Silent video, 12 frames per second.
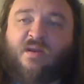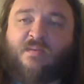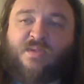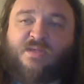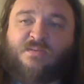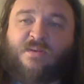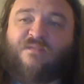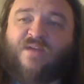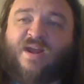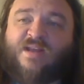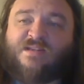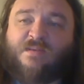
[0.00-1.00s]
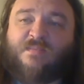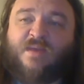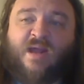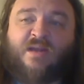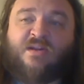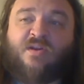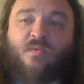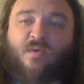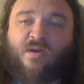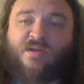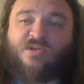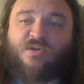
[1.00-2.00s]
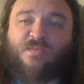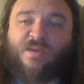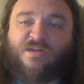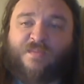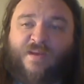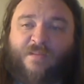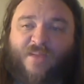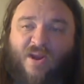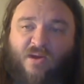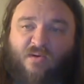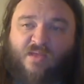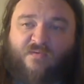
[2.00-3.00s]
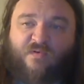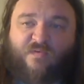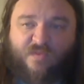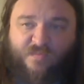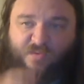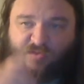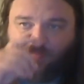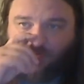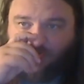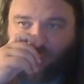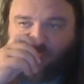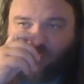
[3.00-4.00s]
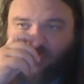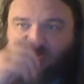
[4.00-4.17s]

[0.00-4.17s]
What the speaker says: Please be advised I'm not going to worry too much about power level for the most part.